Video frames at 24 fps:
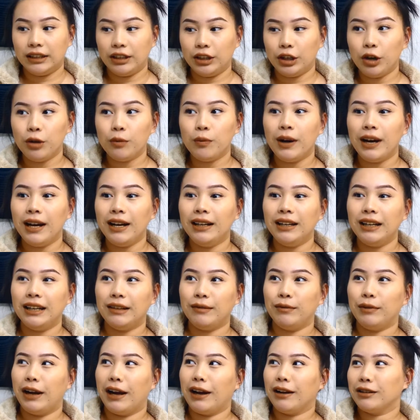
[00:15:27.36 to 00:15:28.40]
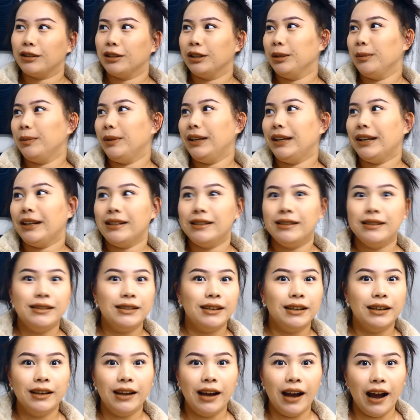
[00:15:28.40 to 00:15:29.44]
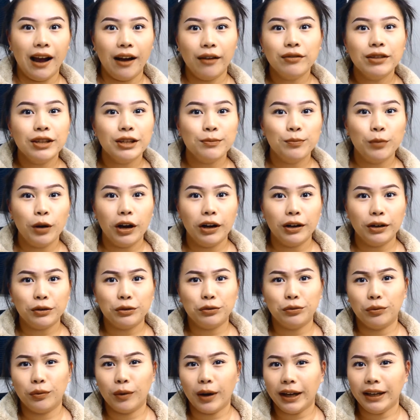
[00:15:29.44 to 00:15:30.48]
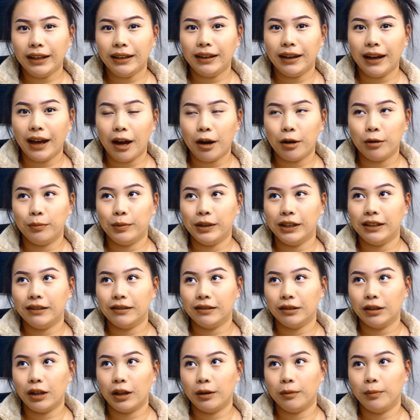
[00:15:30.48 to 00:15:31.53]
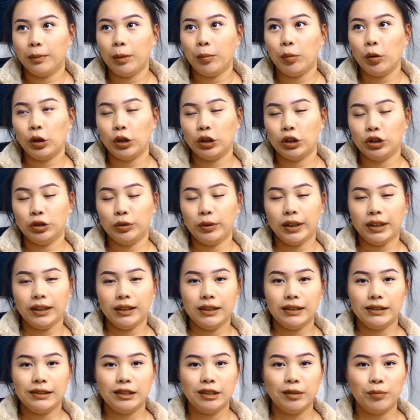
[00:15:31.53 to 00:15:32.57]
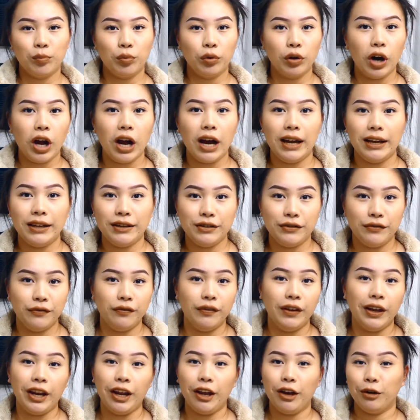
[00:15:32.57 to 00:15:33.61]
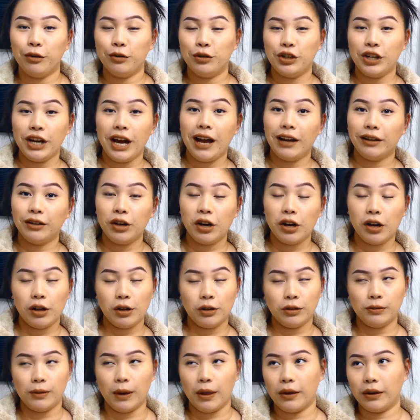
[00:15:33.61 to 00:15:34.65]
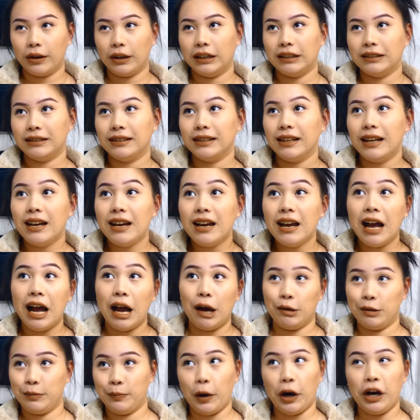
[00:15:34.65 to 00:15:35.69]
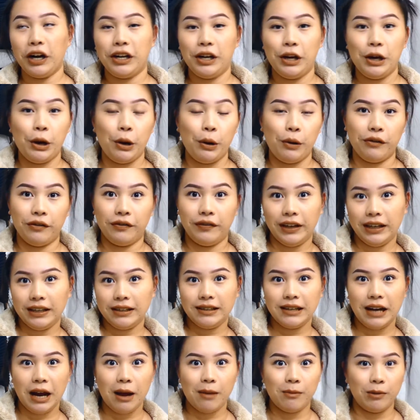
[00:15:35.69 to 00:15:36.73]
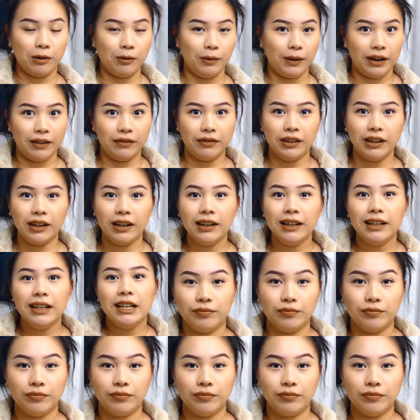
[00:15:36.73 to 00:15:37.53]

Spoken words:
You know what? It would actually be nice to have this product right now, because a lot of people are doing these surprise video chat calls, whether it's house party or FaceTime or whatever.